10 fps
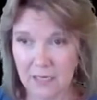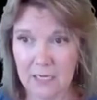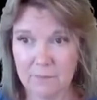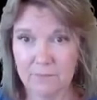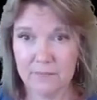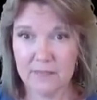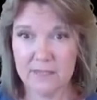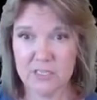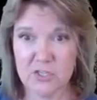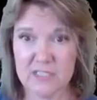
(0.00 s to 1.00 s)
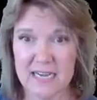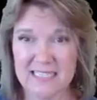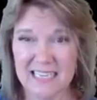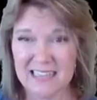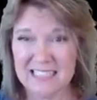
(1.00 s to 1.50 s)

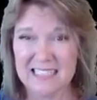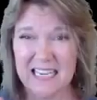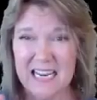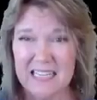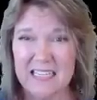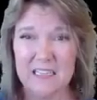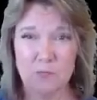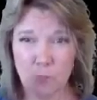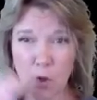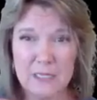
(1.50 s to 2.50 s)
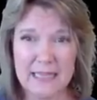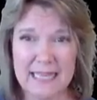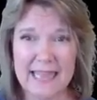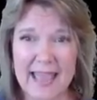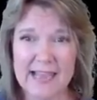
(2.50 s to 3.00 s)
digitizing. The only
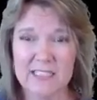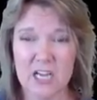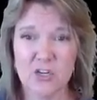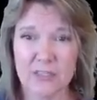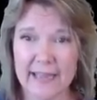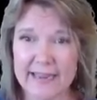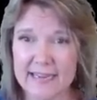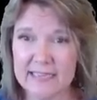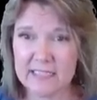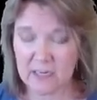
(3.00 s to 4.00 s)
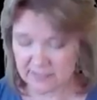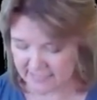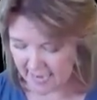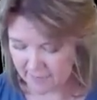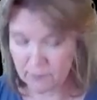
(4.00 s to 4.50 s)
thing that has underlay is our
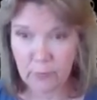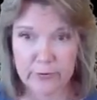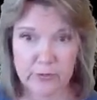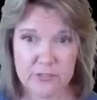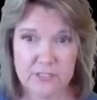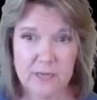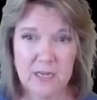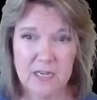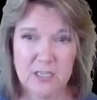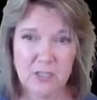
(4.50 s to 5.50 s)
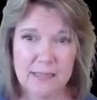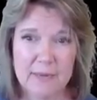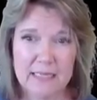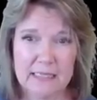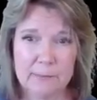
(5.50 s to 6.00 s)
satin borders. So let
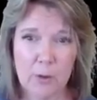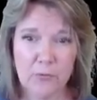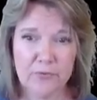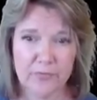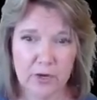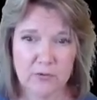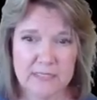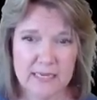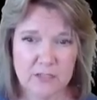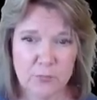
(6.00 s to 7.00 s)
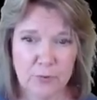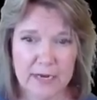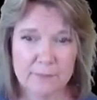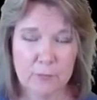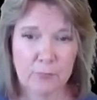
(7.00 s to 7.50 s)
me click both of those to
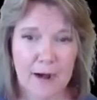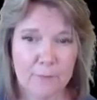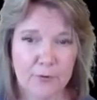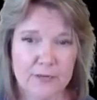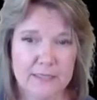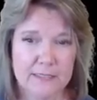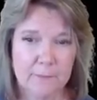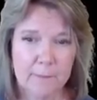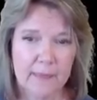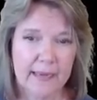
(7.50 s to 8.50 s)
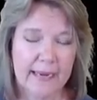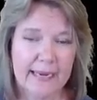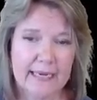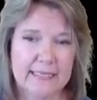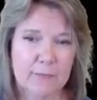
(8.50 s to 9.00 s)
bring up the properties.
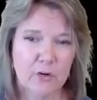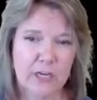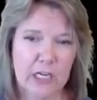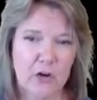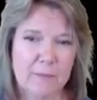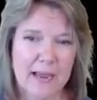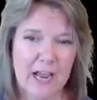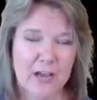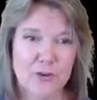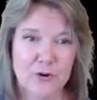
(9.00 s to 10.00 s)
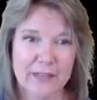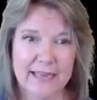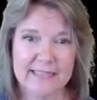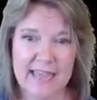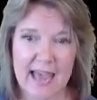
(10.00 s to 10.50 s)
And I'm going to go to my
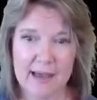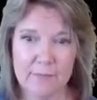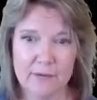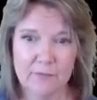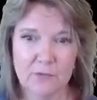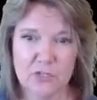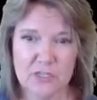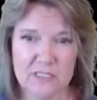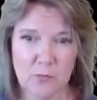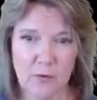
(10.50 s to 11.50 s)
underlay tab, which is the